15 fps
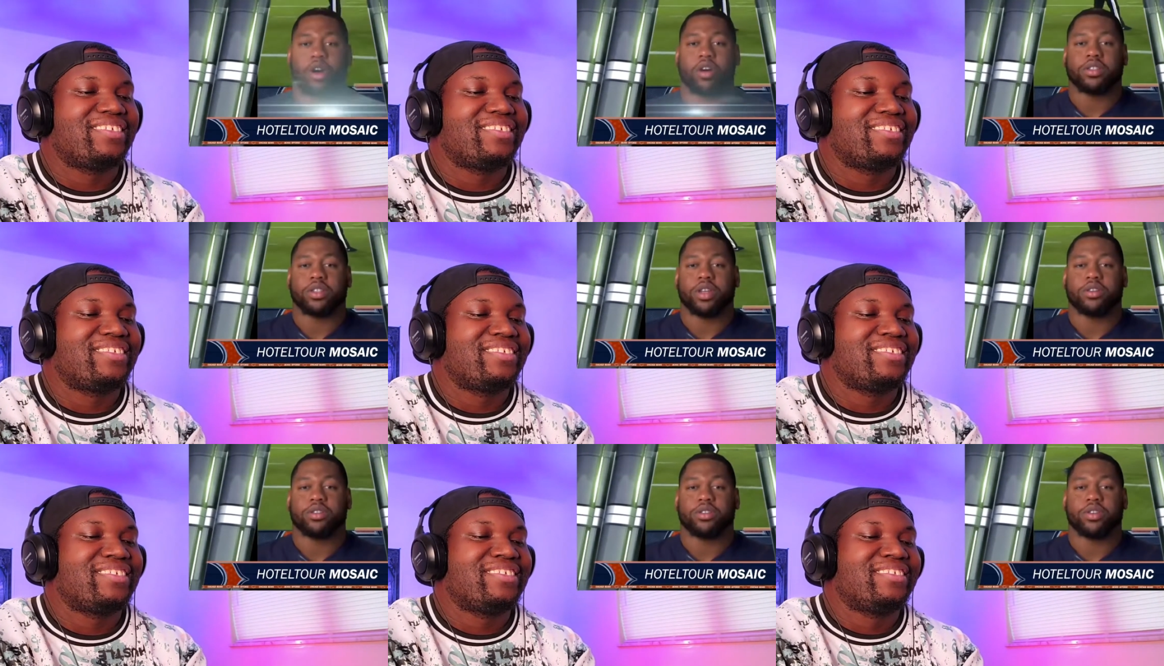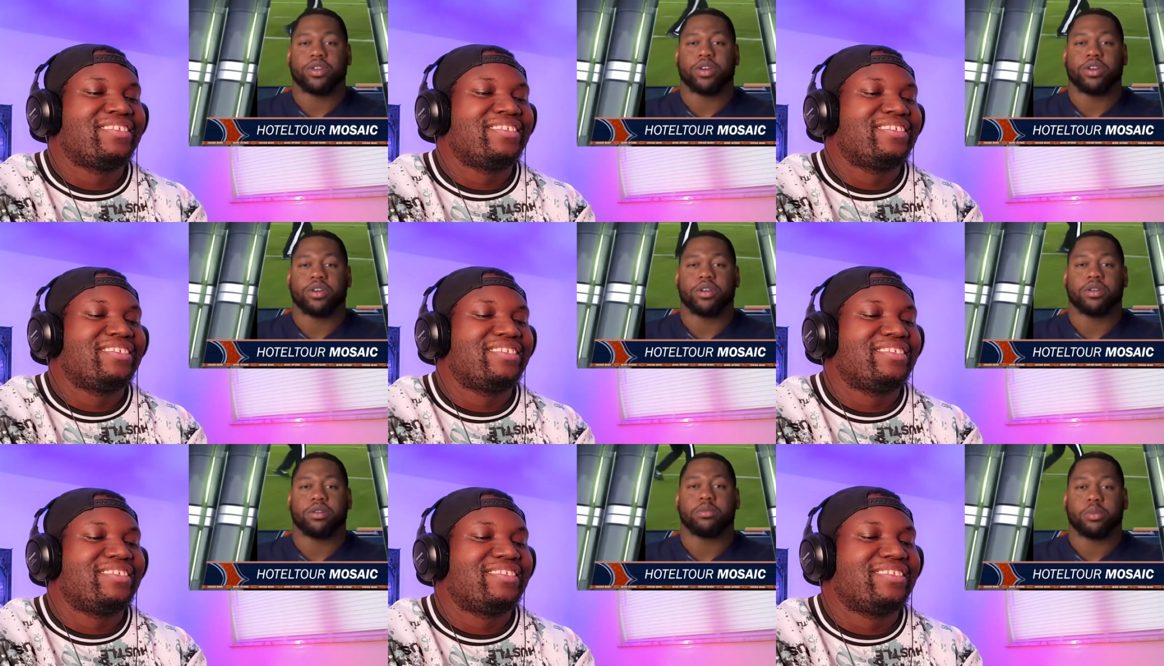Speaker 1: Hotel
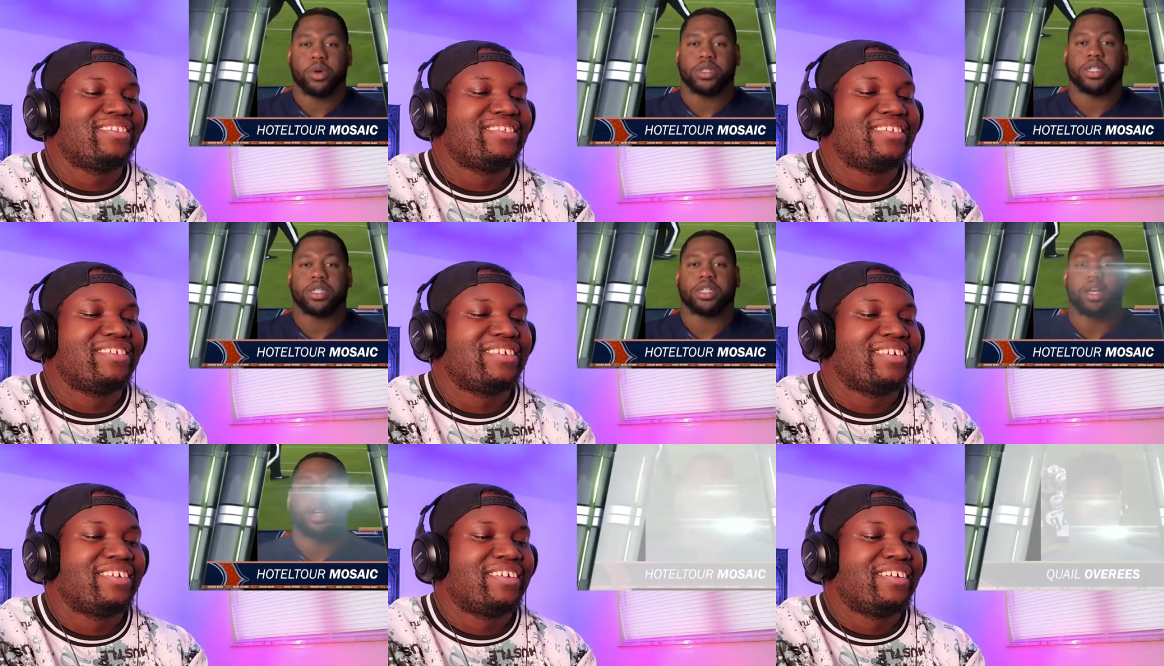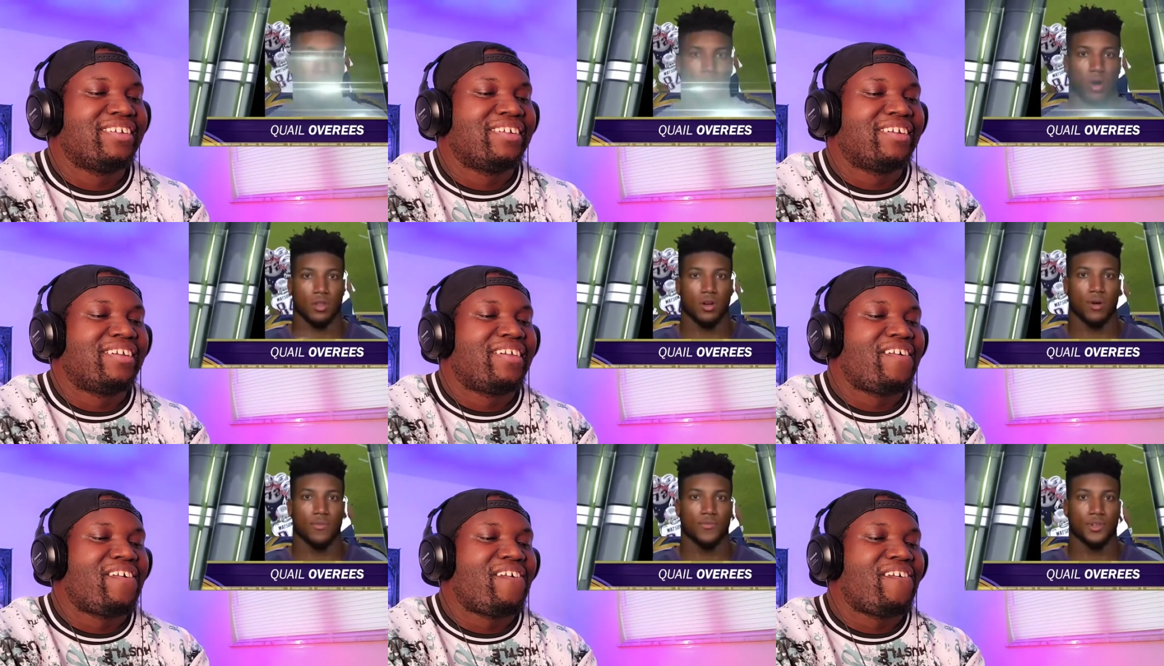tour, mosaic,
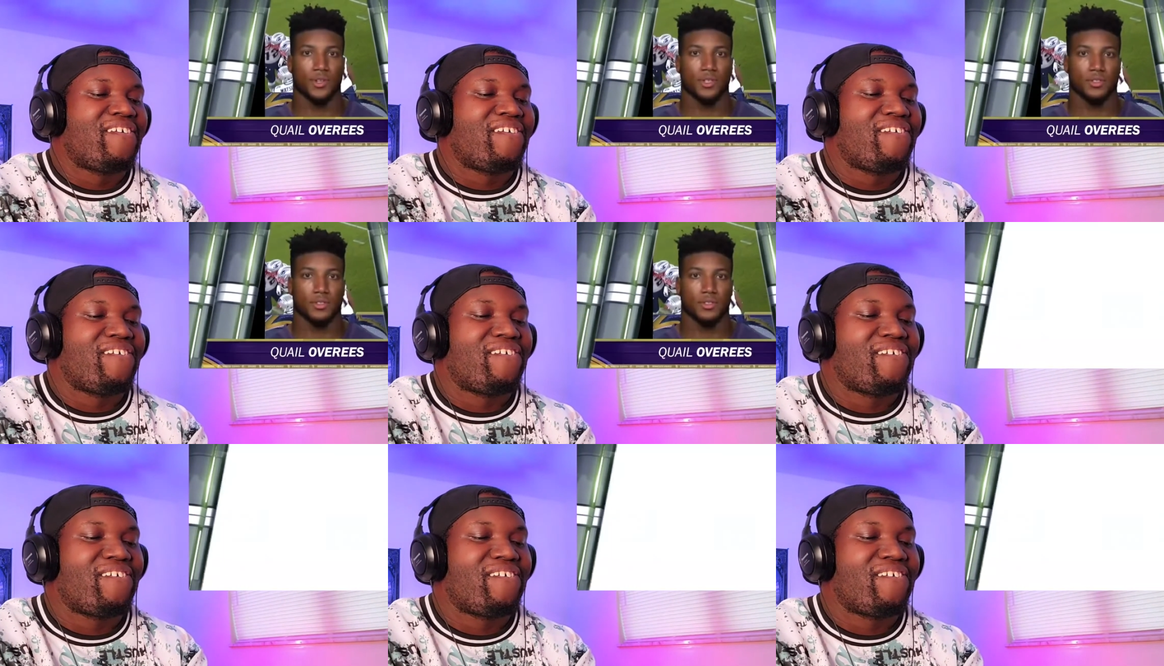quail ovaries.